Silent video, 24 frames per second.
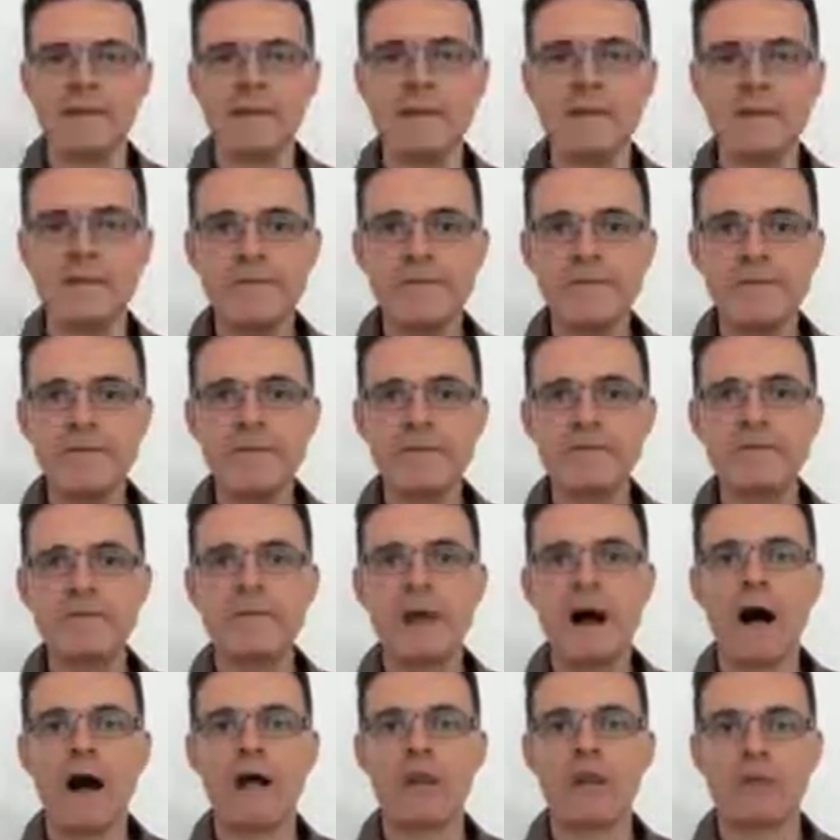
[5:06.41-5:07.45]
if you
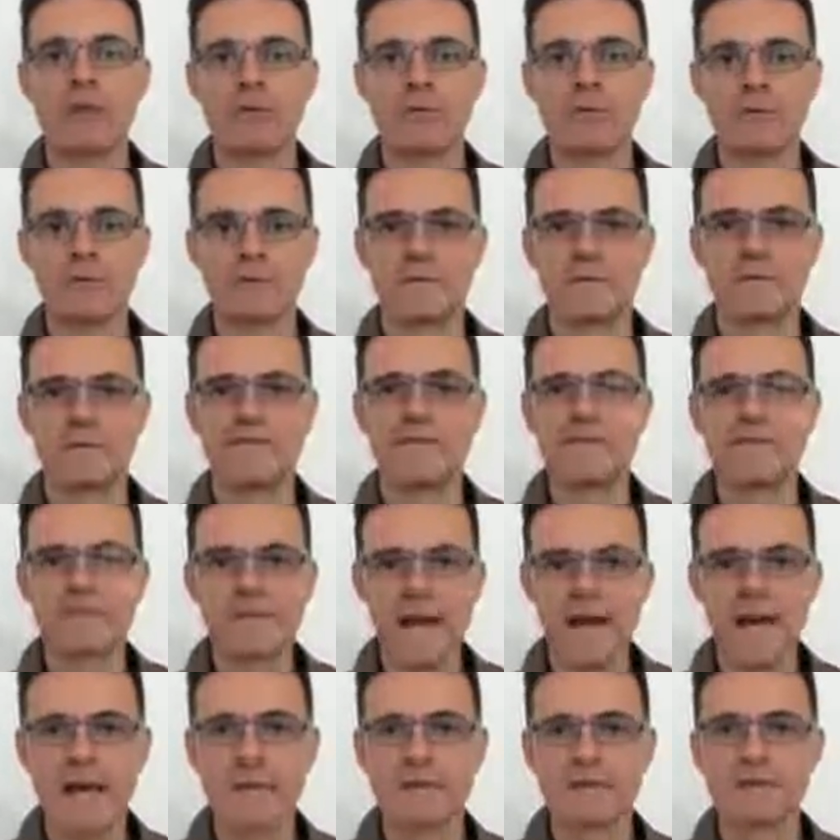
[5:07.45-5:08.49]
follow the
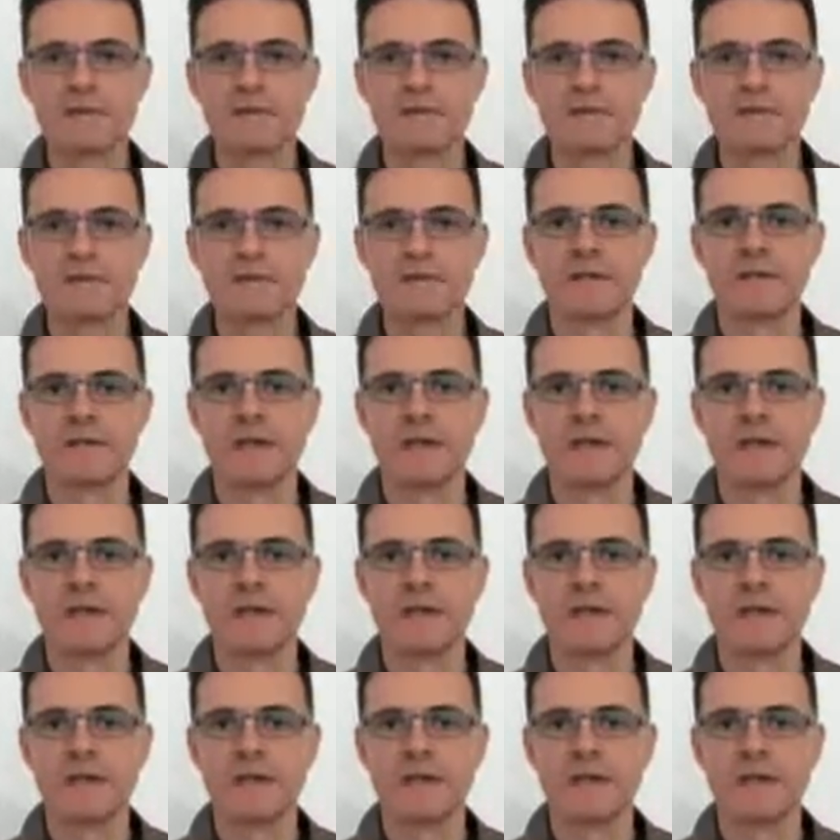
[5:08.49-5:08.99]
steps,